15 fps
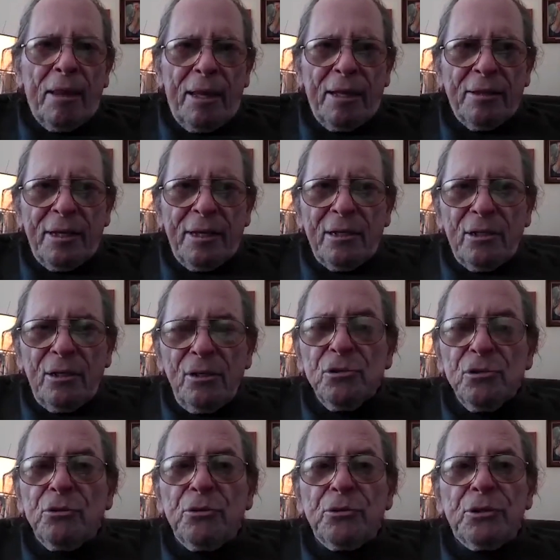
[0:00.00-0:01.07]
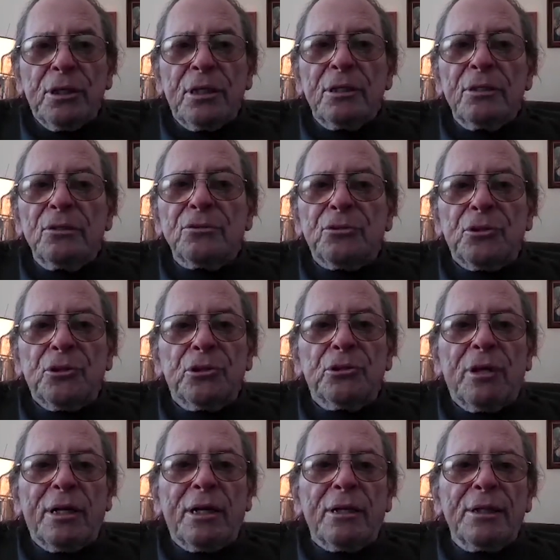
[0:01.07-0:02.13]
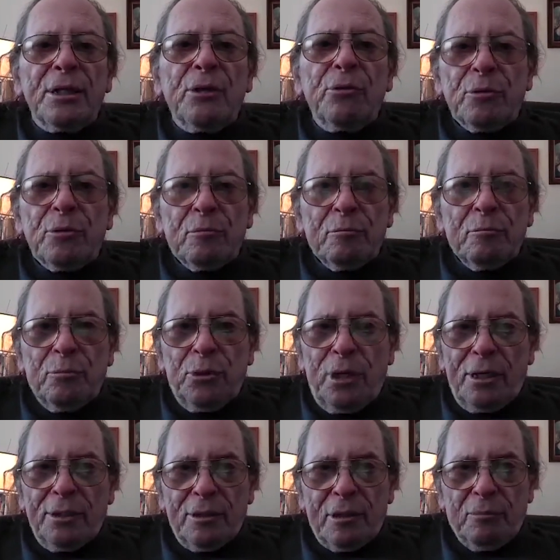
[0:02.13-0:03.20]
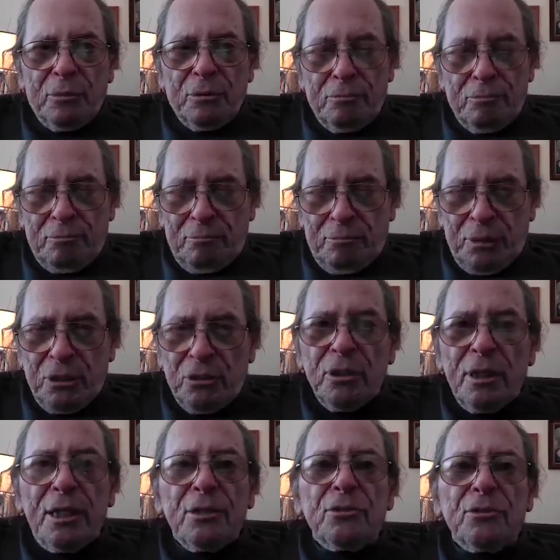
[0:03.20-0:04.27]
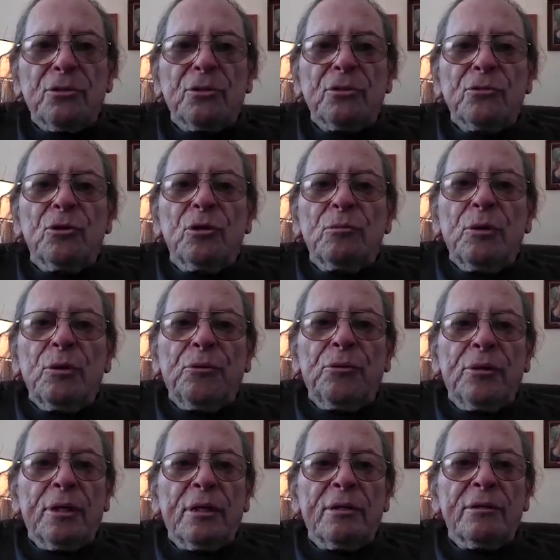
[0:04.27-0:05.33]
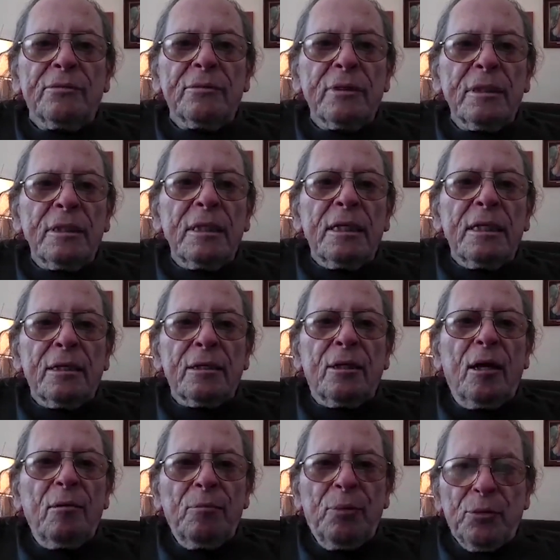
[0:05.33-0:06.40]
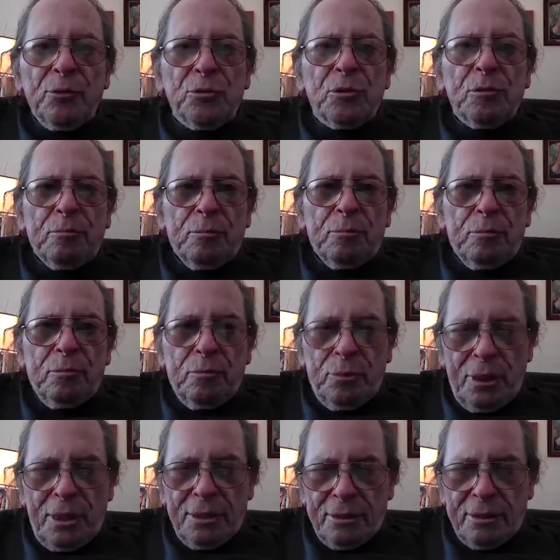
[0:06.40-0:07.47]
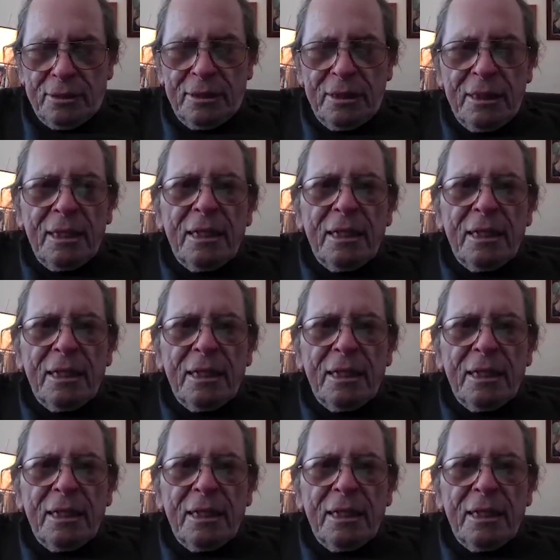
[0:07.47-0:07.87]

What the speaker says: And that also yields you a liquid product besides the normal thing of a compost product.